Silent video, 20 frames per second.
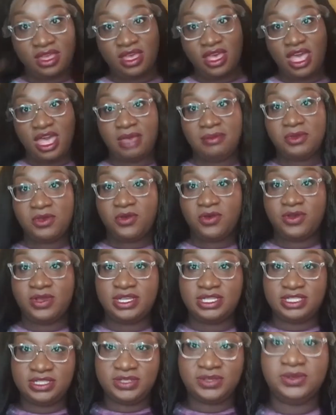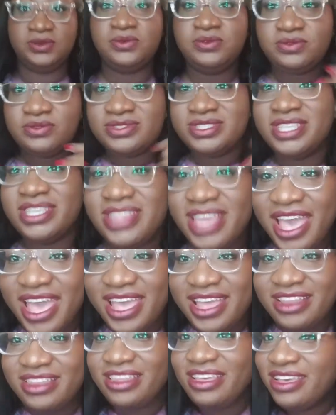I'm going to see
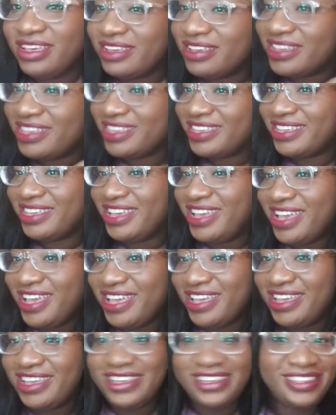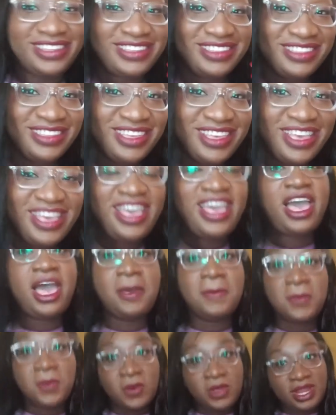that. Look,
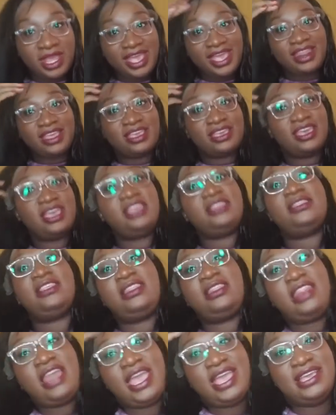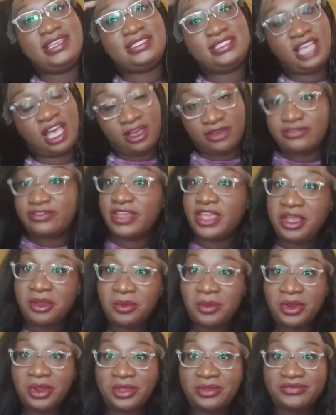I'm going ahead and cut the lace off
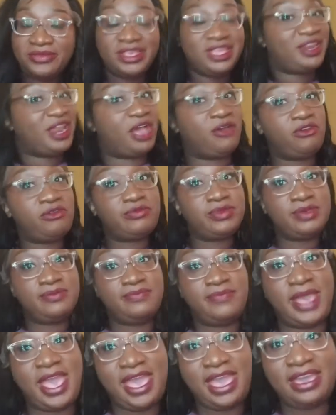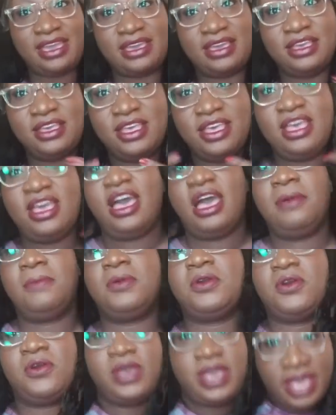camera, and I will be back. I'm
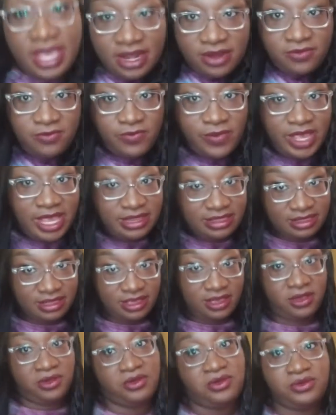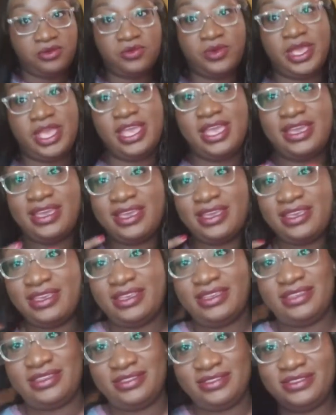gonna go ahead and wet the whole wig.
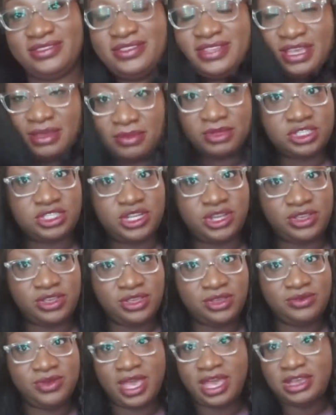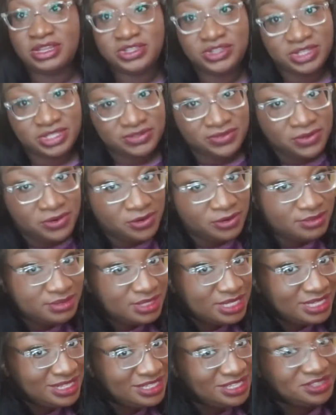I'm gonna show you how it transforms
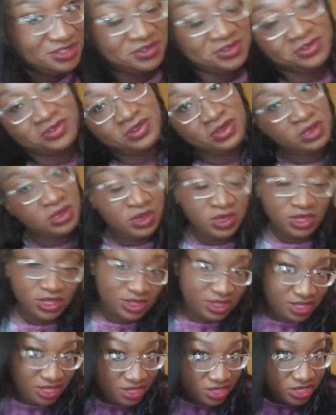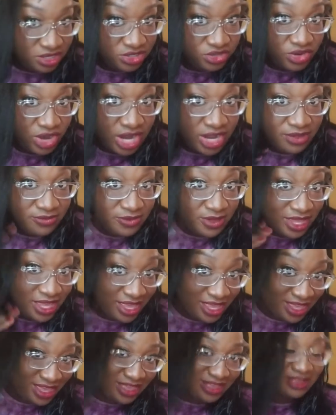into the dry wig